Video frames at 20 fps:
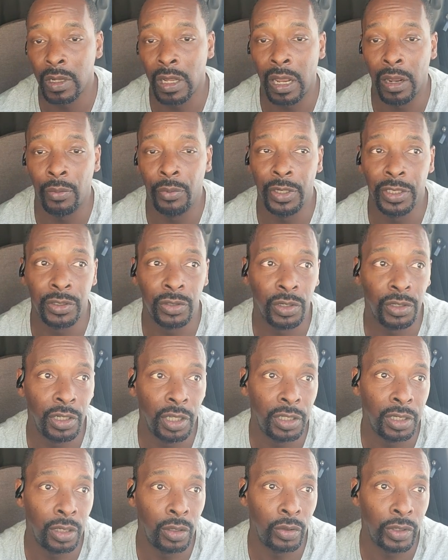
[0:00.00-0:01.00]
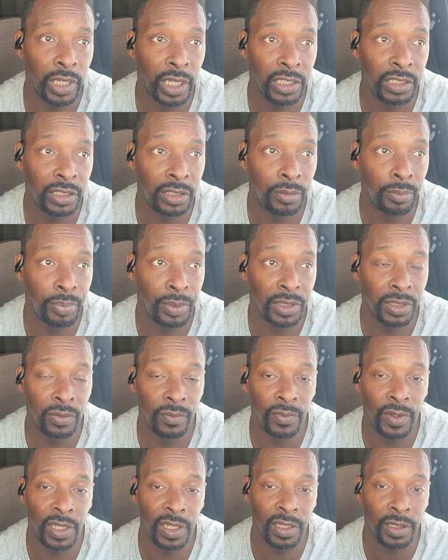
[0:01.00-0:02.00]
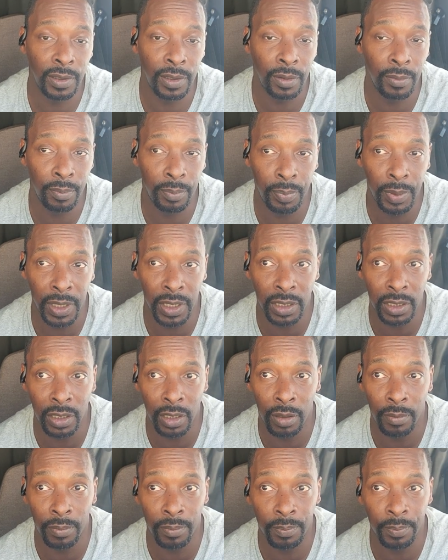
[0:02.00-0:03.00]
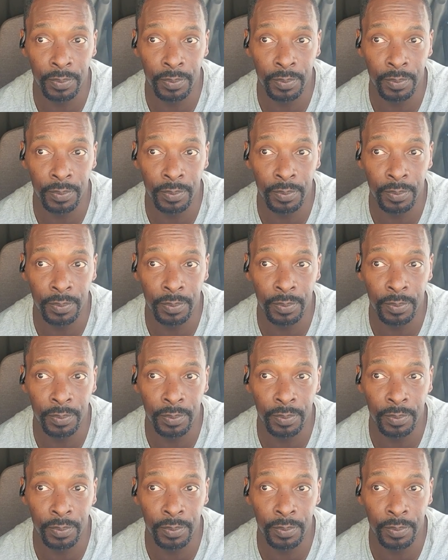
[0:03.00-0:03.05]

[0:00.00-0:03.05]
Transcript: I went to another location in Pennsylvania and picked up